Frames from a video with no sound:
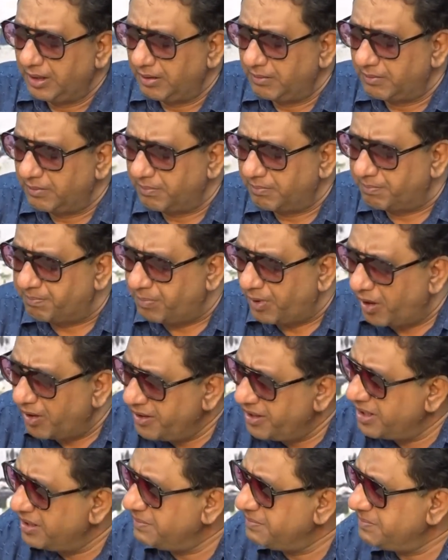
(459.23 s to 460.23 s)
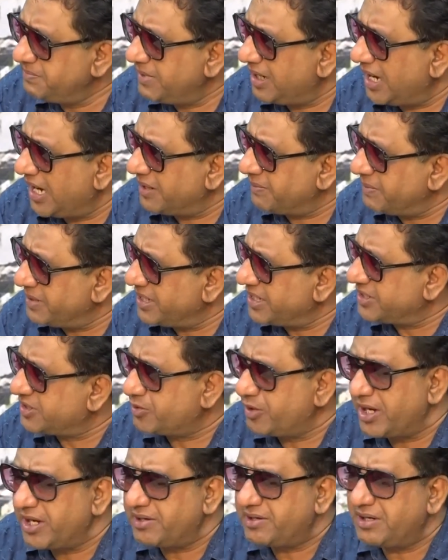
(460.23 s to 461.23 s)
Burnham
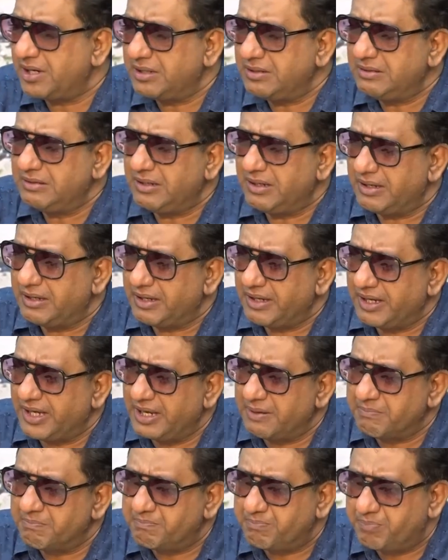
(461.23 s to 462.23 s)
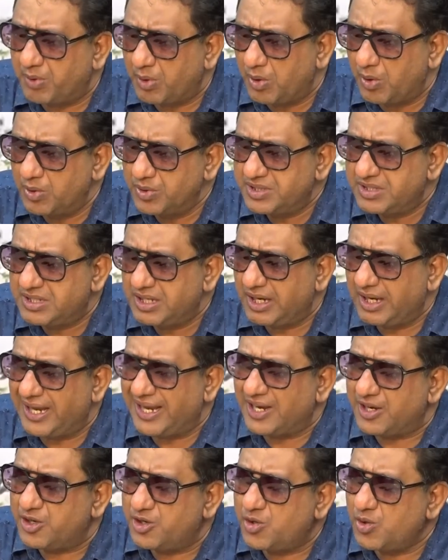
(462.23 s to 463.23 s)
administration imposed
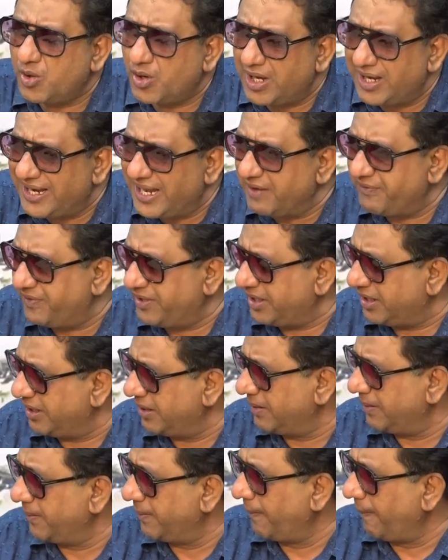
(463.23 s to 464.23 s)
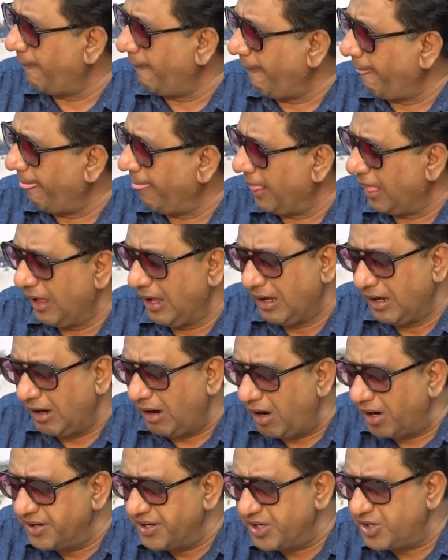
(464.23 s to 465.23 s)
a sugar levy
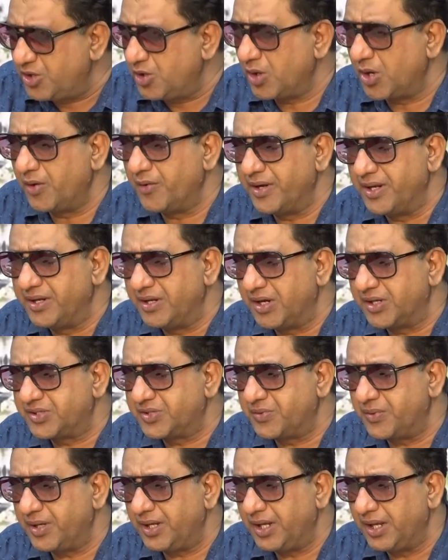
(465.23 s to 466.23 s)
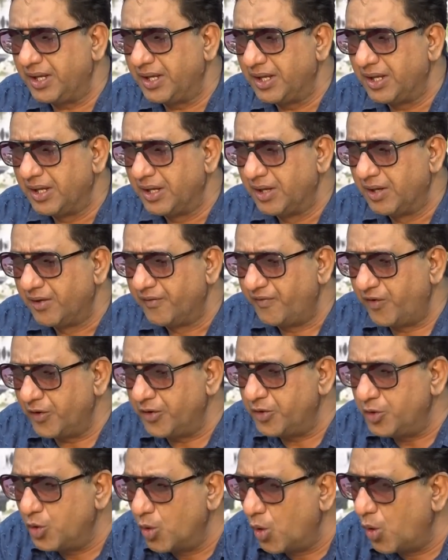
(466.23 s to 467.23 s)
on the sugar industry for
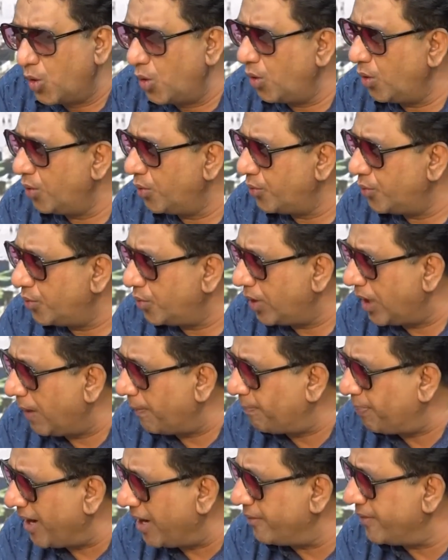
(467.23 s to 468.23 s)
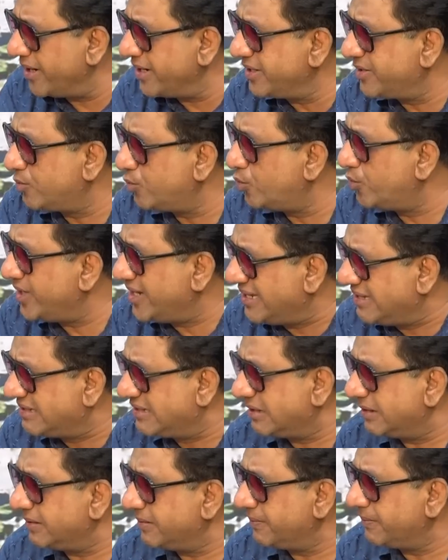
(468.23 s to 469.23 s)
no apparent
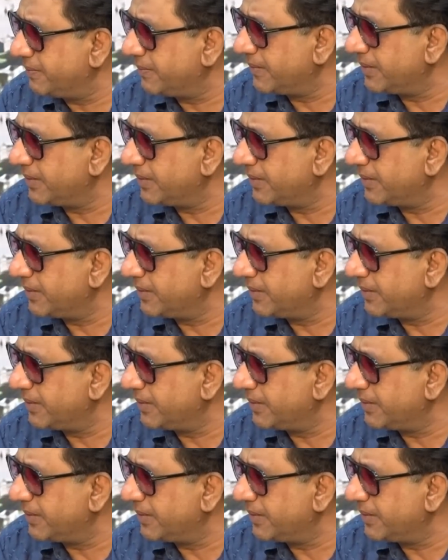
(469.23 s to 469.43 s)
reason.